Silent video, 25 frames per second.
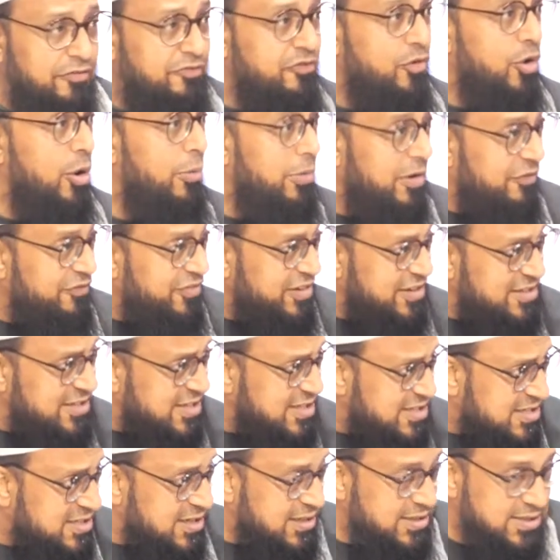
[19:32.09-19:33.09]
form of
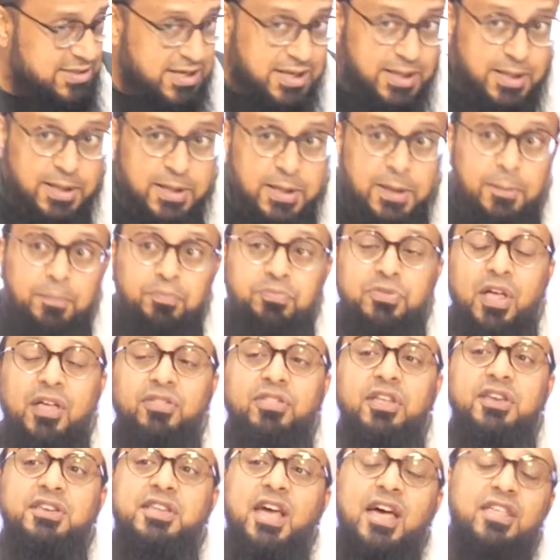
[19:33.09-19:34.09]
existence.
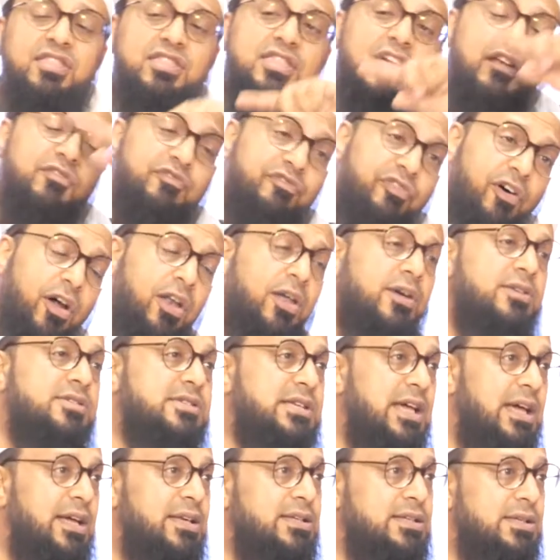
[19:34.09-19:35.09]
Then the death that
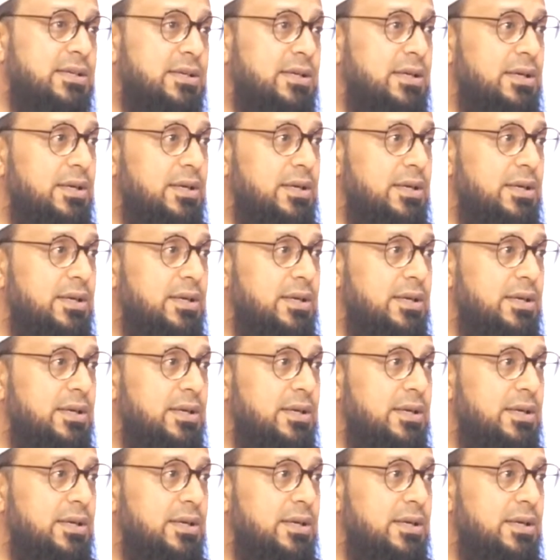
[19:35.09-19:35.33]
follows it,